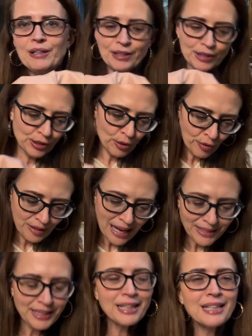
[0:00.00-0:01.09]
So
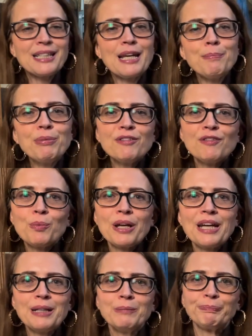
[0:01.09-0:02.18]
that's an example of a
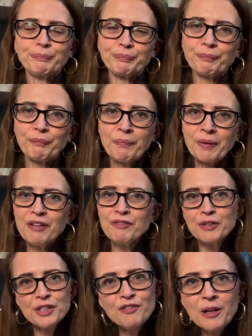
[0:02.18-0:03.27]
way.
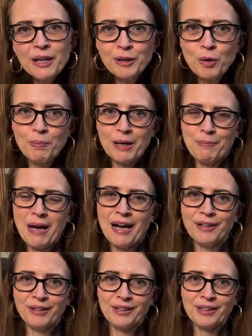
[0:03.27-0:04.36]
First of all, I go by
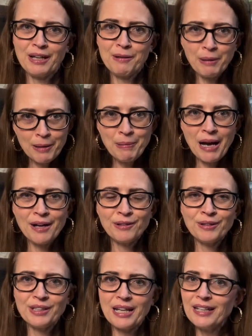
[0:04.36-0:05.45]
patterns. I buy
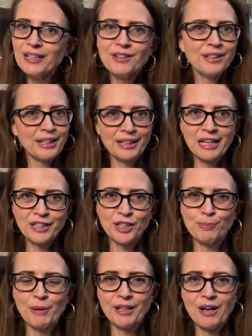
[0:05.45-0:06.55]
patterns, anything that catches
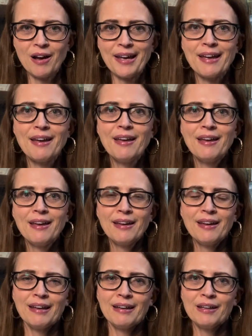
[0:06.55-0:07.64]
my eye.
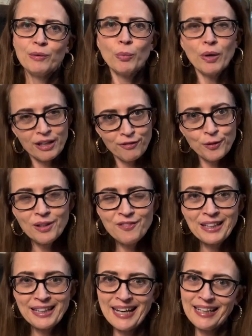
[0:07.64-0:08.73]
If you live
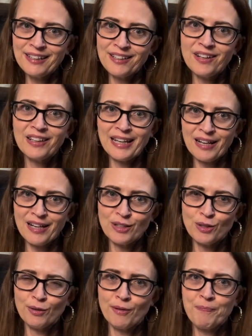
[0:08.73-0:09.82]
in Canada like I
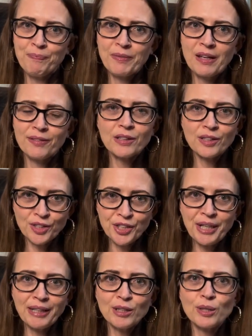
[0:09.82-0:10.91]
do, there's a
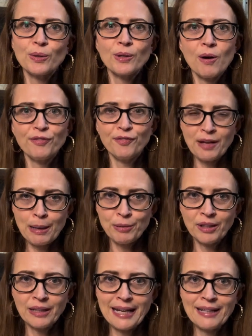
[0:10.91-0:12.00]
chain store called
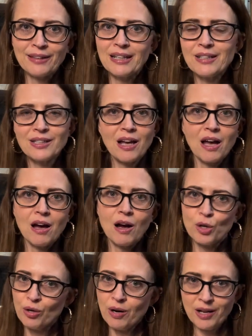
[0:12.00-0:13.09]
Fabricland that is
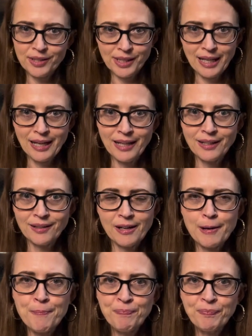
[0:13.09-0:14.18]
across Canada,